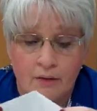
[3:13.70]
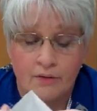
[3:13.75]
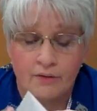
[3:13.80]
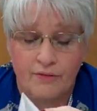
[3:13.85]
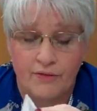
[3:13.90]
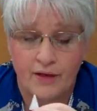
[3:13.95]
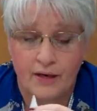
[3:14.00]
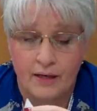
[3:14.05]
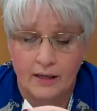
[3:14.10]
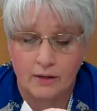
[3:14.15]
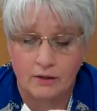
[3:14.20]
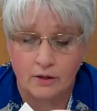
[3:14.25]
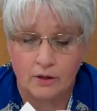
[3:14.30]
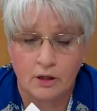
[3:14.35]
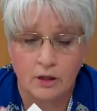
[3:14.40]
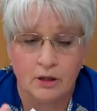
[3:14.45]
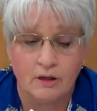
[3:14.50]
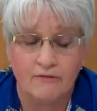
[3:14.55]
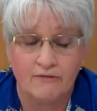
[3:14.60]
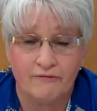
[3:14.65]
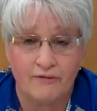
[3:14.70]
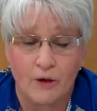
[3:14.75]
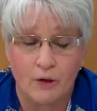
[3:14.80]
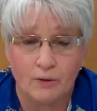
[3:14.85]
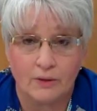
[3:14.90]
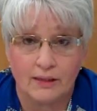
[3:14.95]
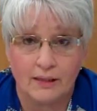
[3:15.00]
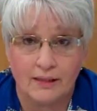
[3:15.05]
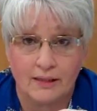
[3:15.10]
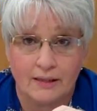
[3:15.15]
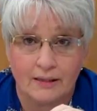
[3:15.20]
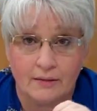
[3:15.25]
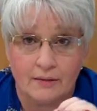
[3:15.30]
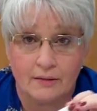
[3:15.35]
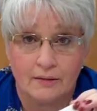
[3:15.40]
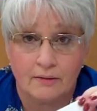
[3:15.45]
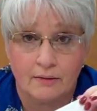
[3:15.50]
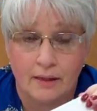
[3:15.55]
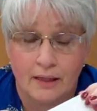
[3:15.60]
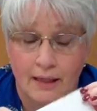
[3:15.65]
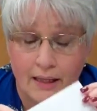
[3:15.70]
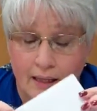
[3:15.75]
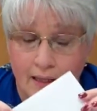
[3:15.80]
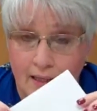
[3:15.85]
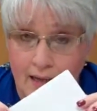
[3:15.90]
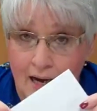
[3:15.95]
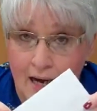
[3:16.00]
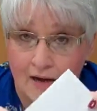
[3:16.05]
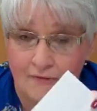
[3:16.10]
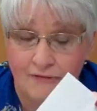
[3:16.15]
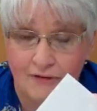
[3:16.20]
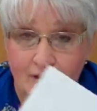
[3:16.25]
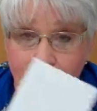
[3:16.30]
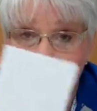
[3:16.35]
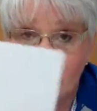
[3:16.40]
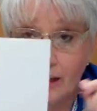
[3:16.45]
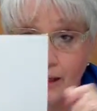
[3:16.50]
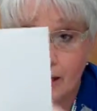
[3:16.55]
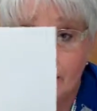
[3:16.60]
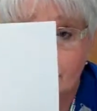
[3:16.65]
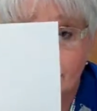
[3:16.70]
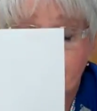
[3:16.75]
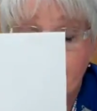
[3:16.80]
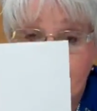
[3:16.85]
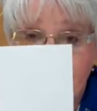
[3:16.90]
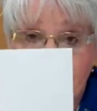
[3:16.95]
Then you're going to fold it in half again.